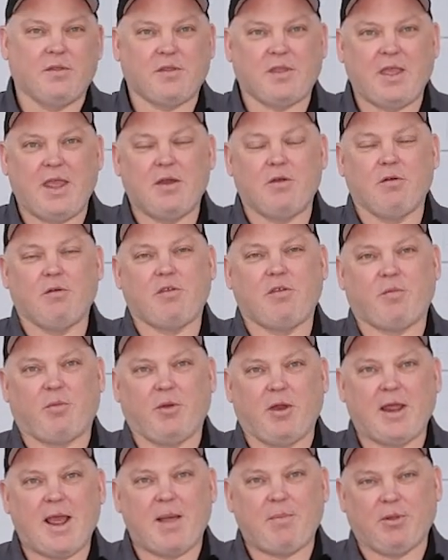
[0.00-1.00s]
standard
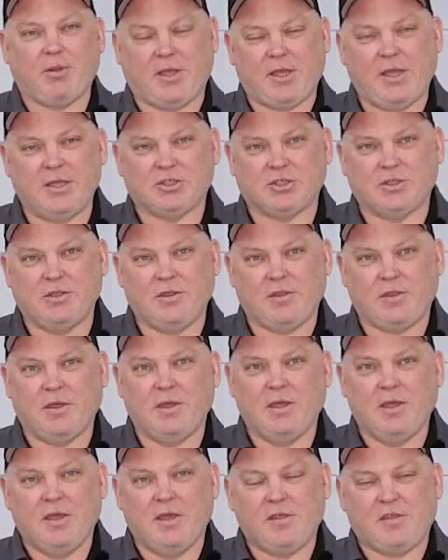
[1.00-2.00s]
spring applications.
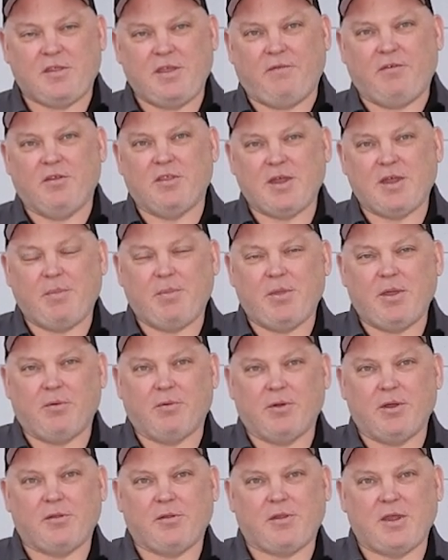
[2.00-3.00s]
Stiffens up
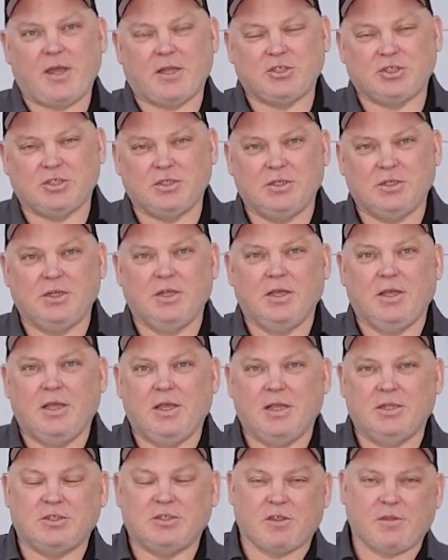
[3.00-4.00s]
that rear section
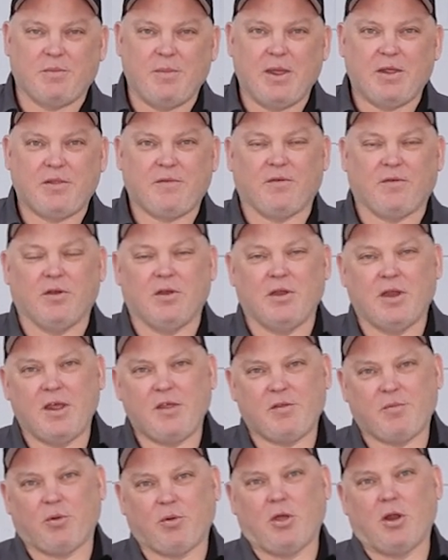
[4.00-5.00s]
and just makes for a
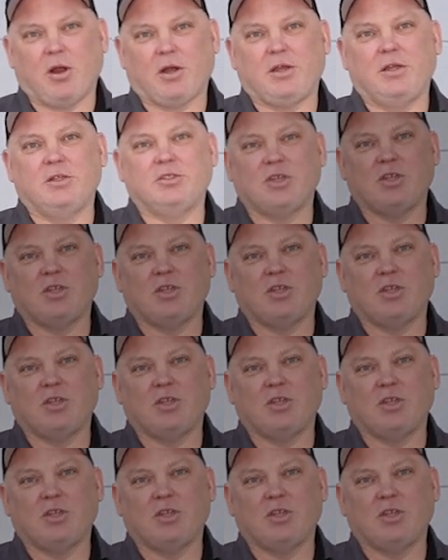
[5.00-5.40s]
nice product in